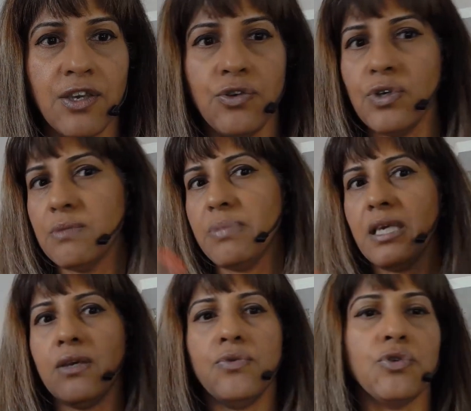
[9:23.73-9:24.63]
You can
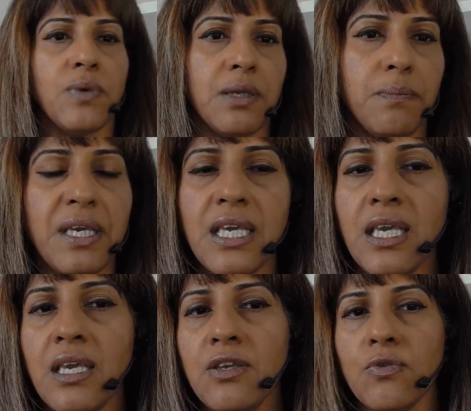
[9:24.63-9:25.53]
be who you want to
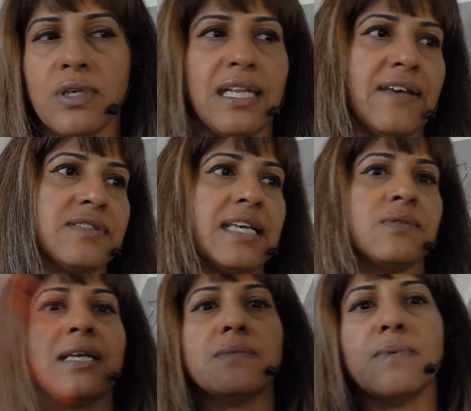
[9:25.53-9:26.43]
be. You can have sex
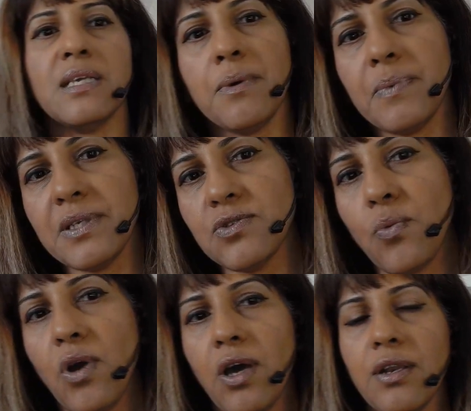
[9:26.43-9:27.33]
with as many people as you
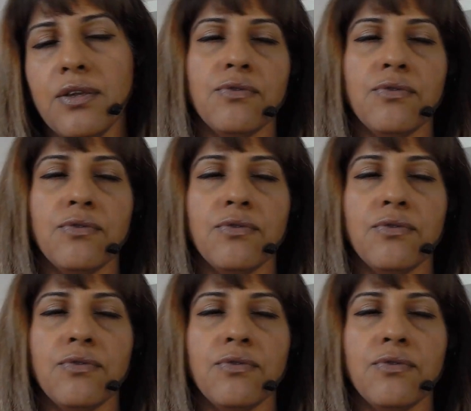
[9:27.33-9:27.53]
want.